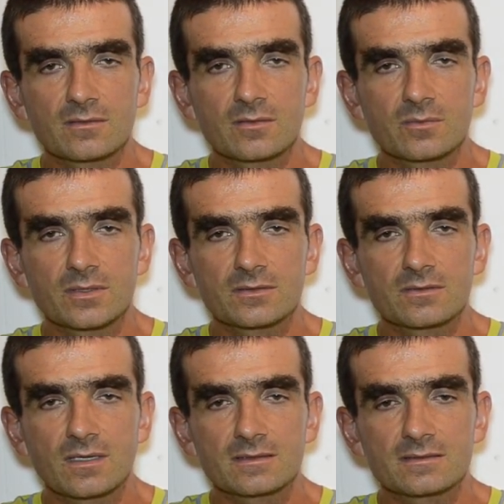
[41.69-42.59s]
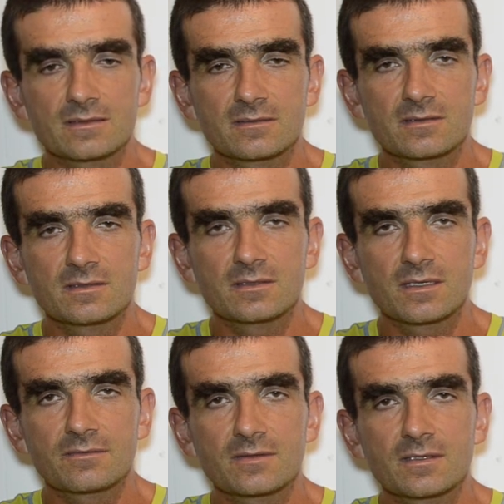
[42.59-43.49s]
compared to last year. He didn't
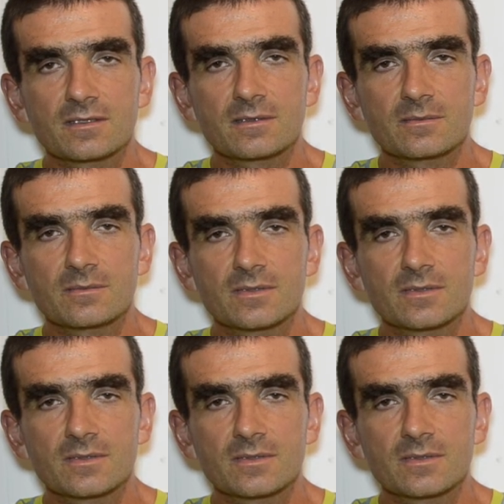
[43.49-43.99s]
have so